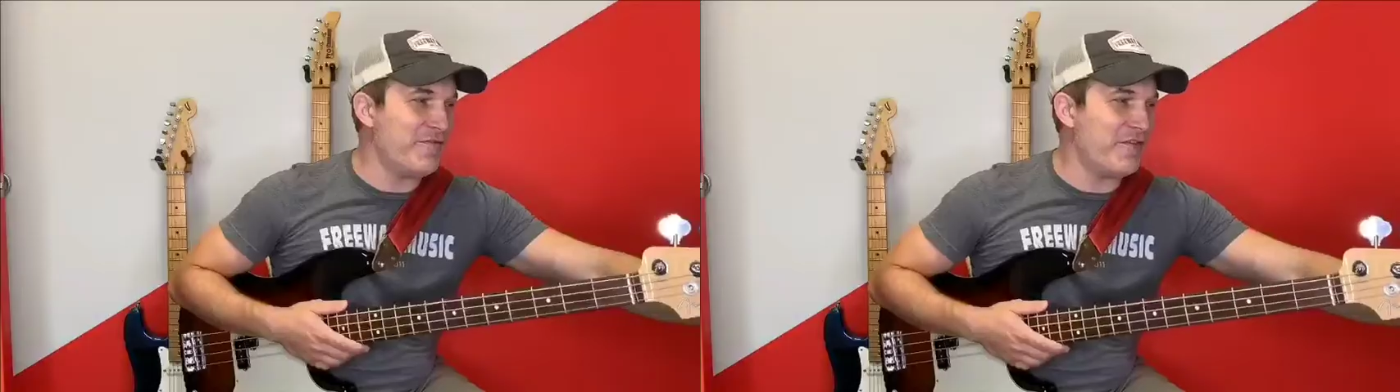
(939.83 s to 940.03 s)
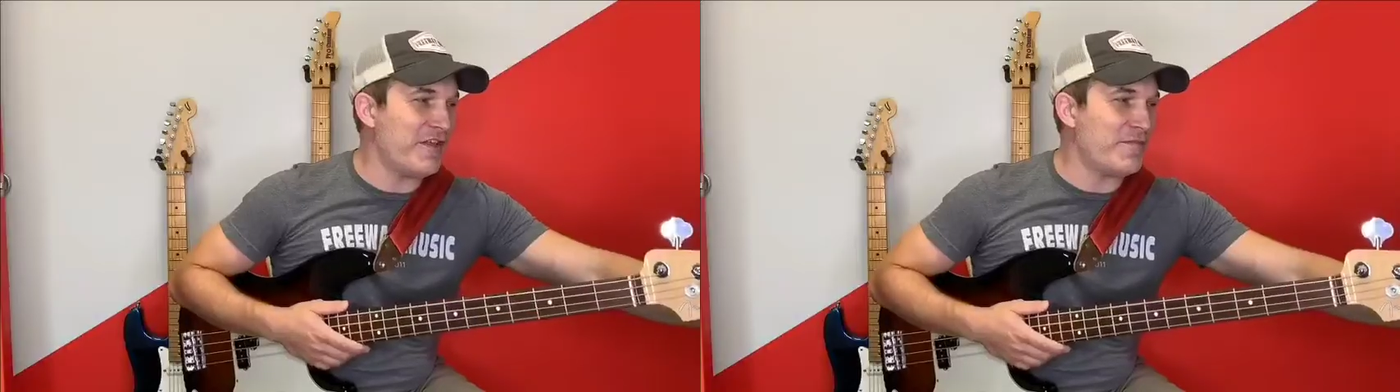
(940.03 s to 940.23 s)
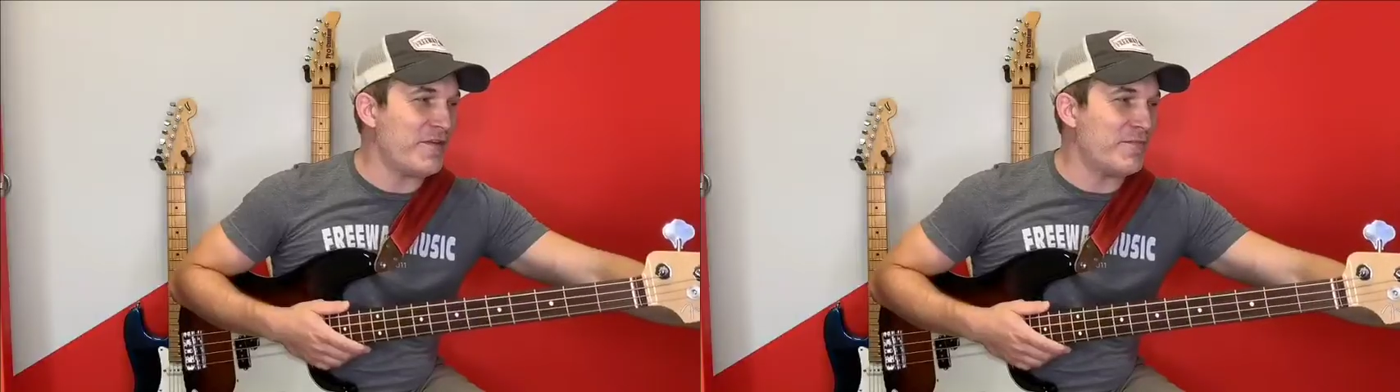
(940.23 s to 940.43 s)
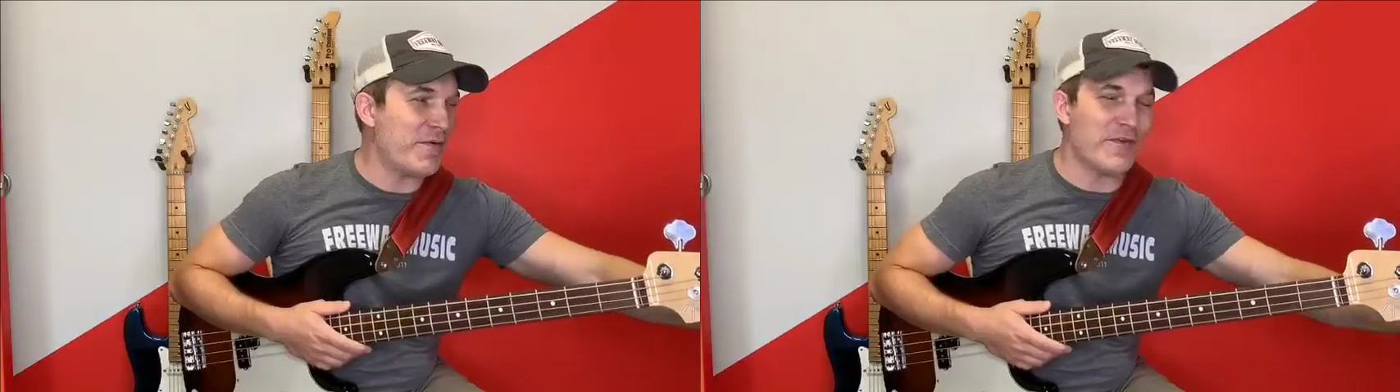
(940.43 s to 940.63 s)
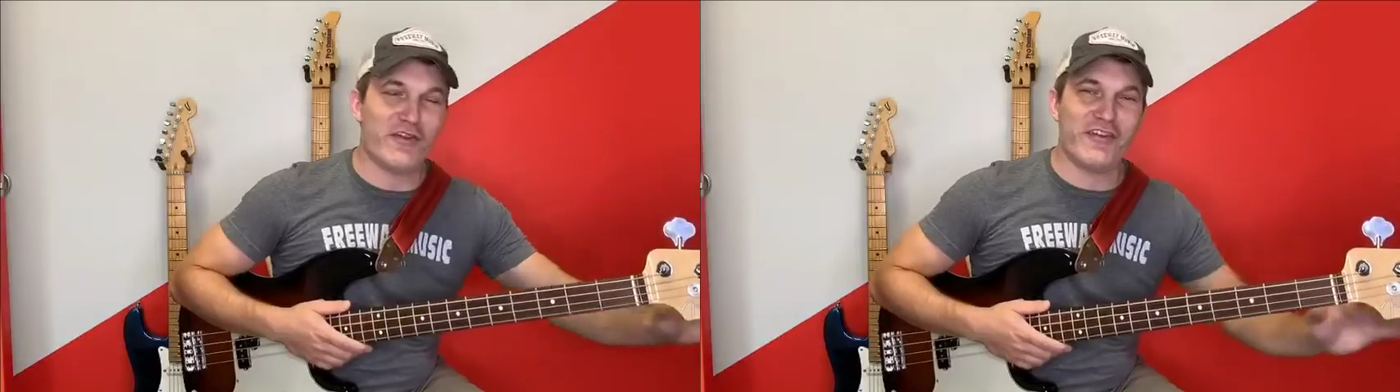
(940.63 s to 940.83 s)
like me, you're
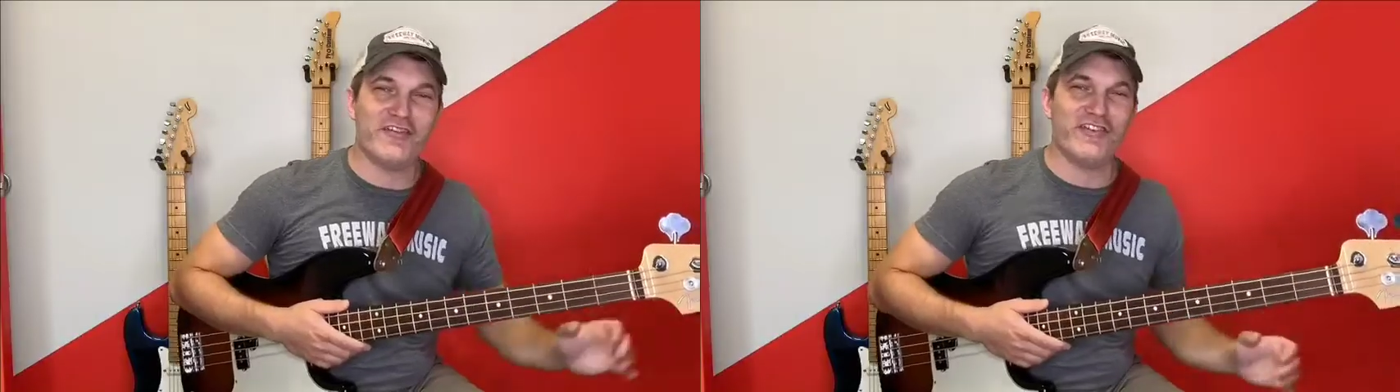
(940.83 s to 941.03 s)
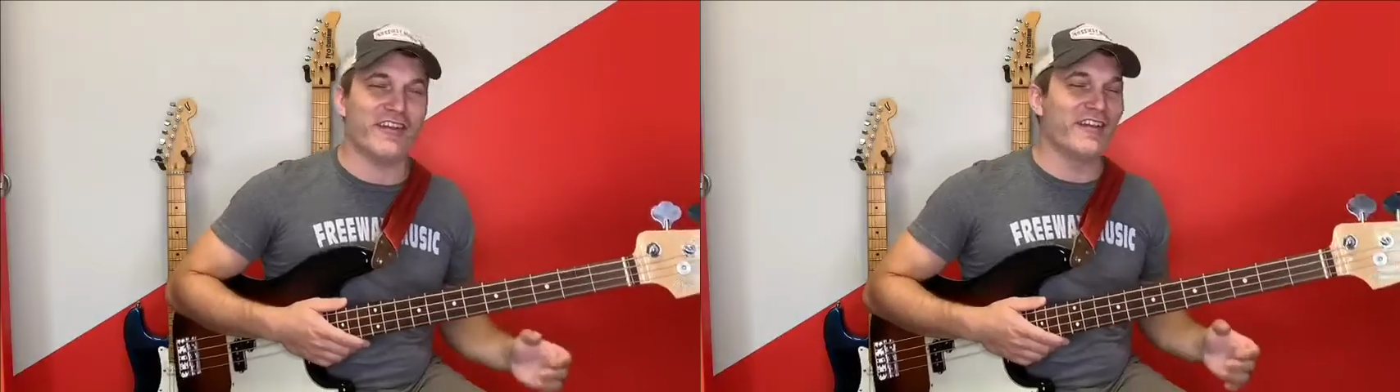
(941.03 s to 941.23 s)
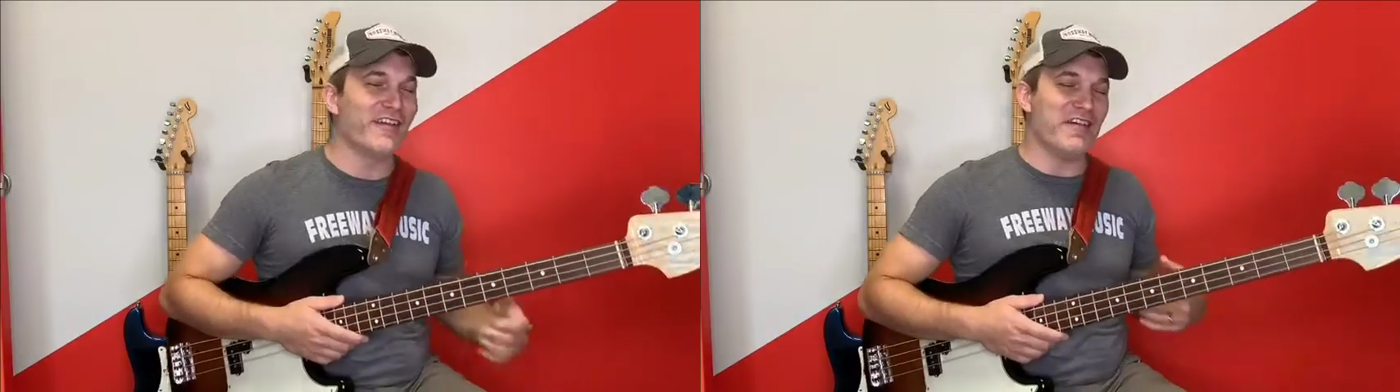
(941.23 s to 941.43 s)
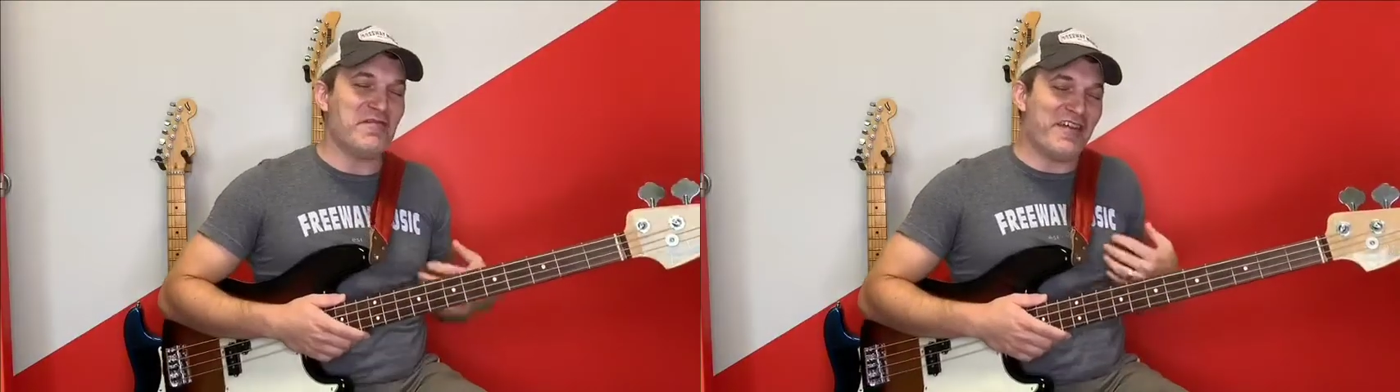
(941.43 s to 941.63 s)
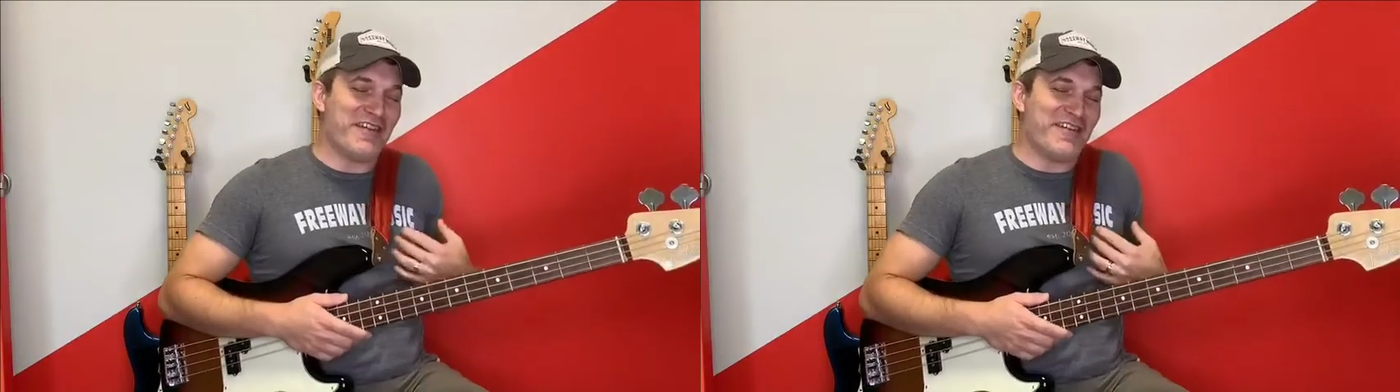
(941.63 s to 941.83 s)
probably cringing. I'm
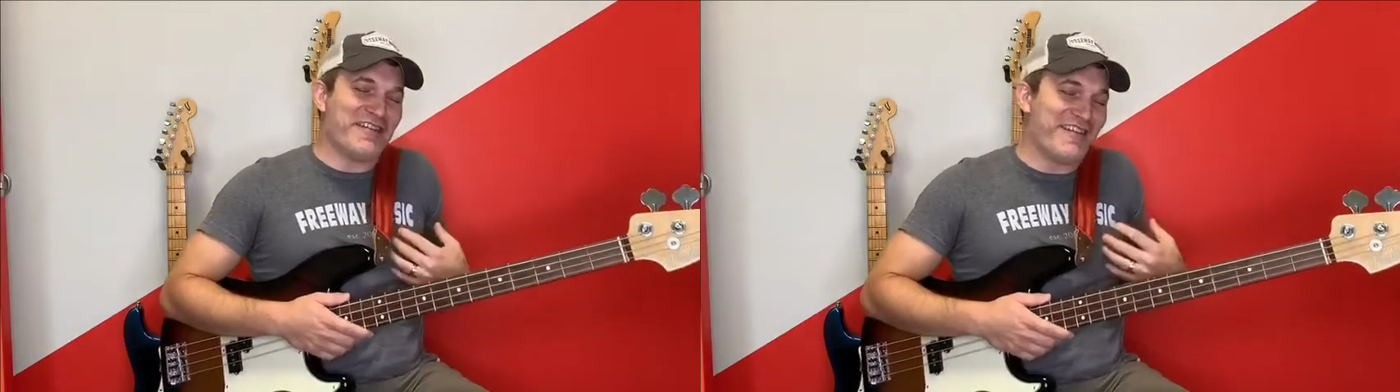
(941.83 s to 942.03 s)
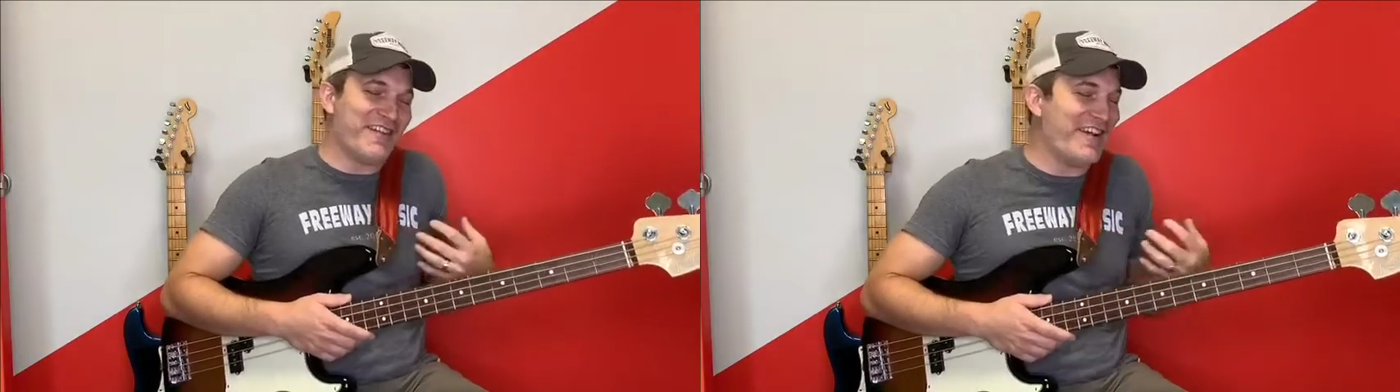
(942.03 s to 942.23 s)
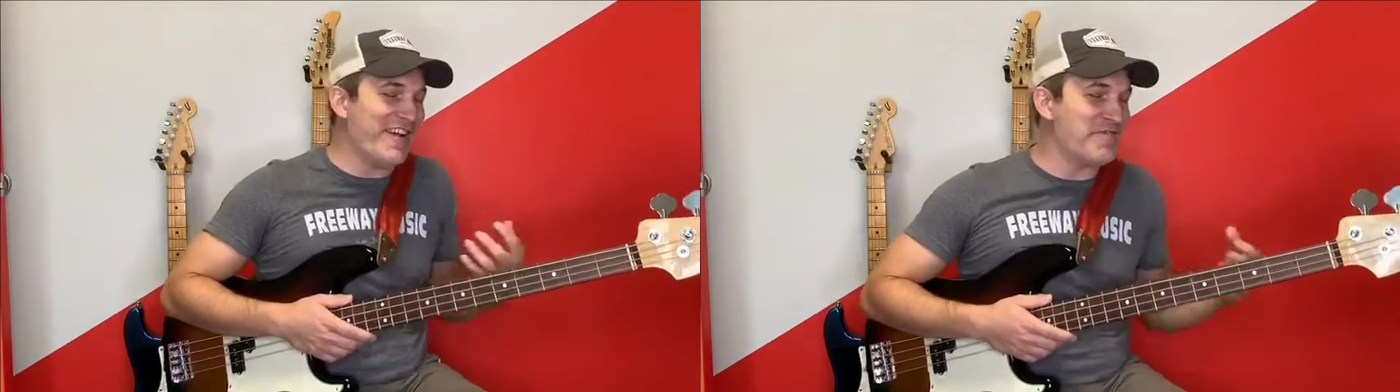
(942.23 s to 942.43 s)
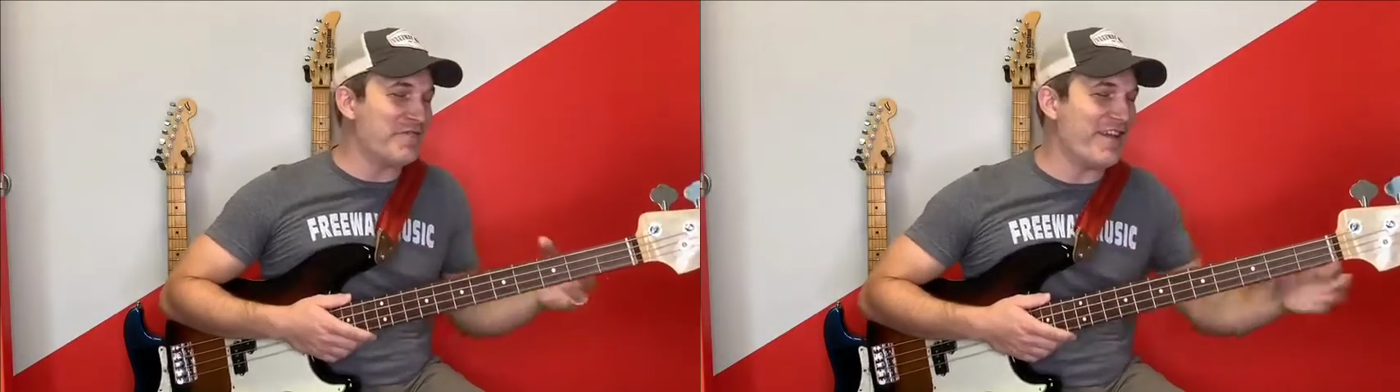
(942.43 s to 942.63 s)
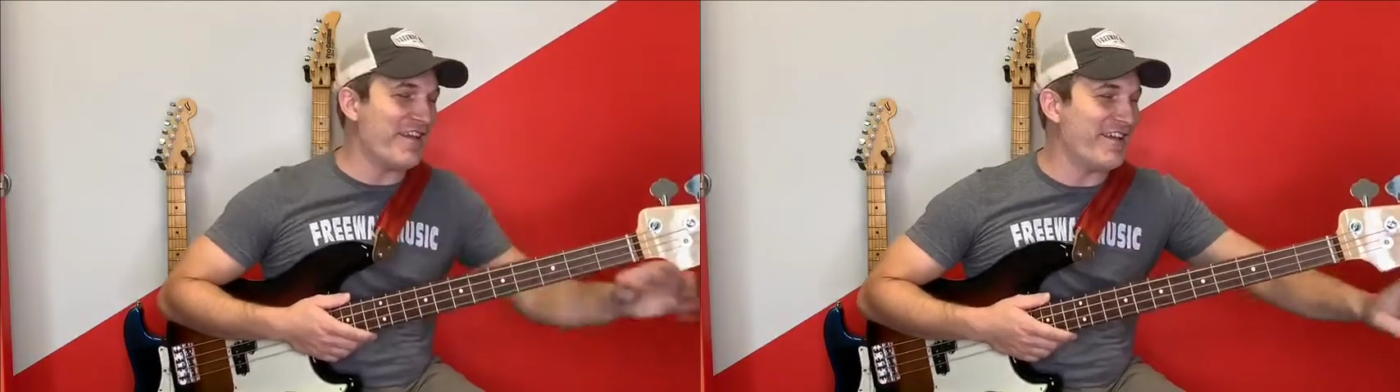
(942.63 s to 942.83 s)
like cringing right now
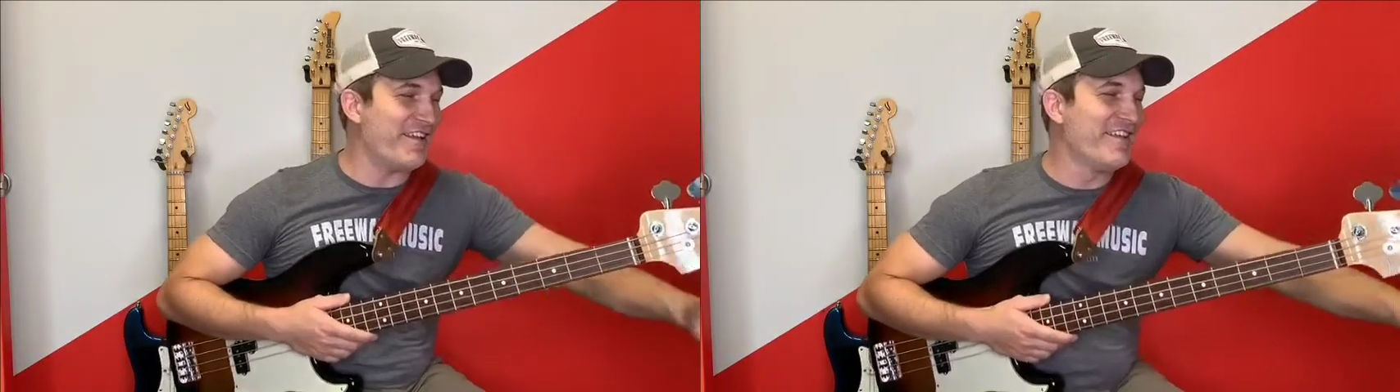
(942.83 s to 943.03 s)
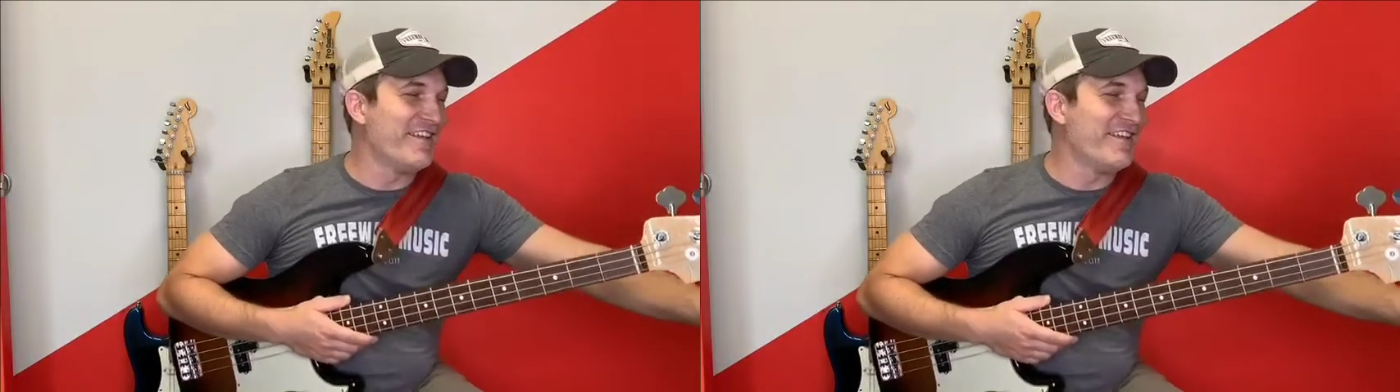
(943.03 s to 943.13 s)
playing it.